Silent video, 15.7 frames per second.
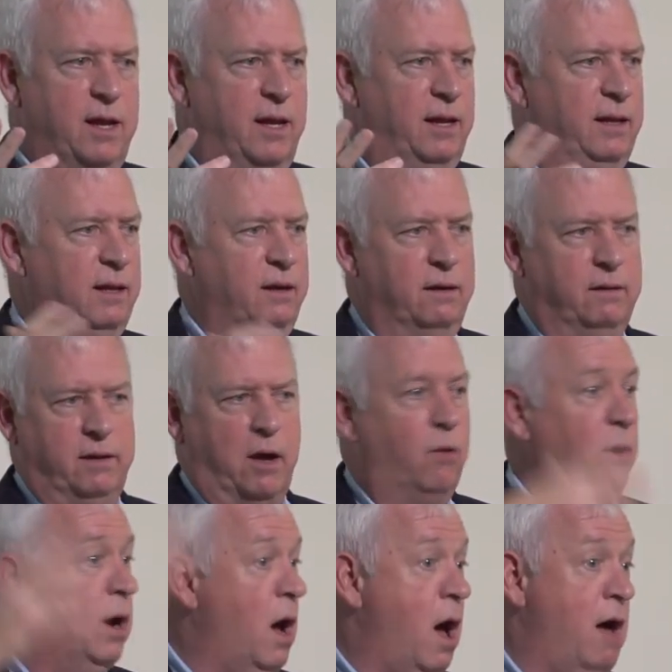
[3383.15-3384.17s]
and they're
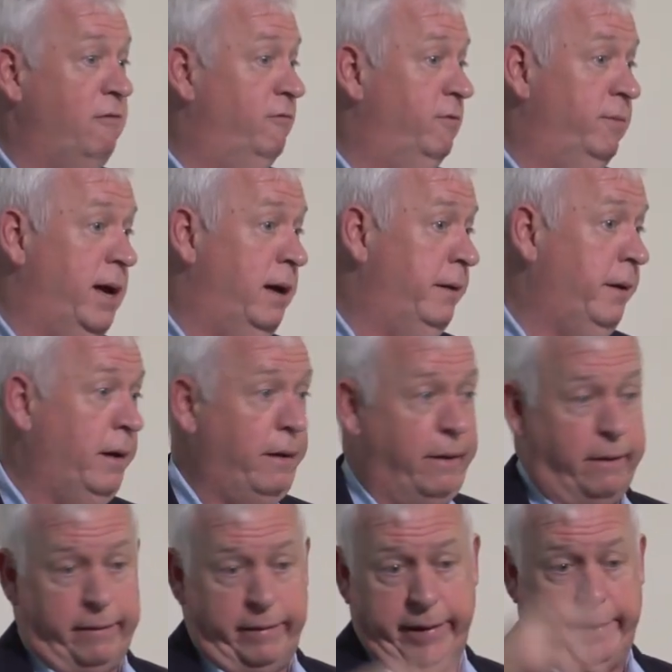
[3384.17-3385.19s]
going off about,
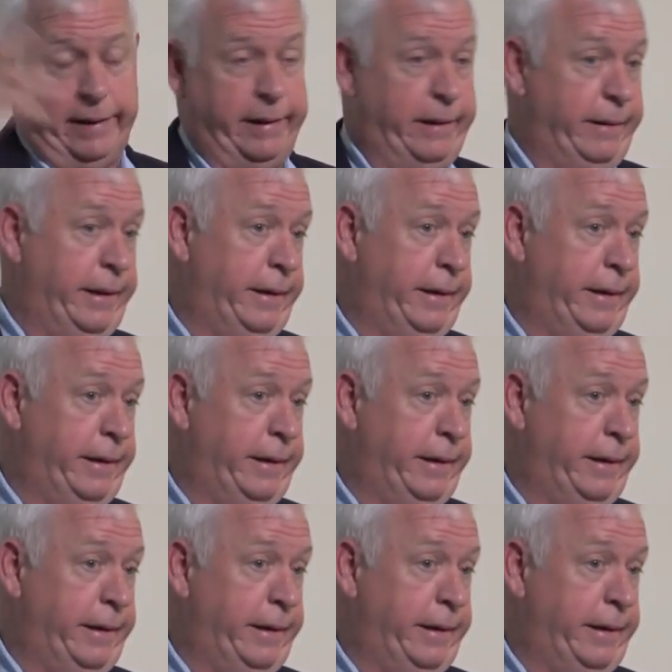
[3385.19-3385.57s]
oh, you know,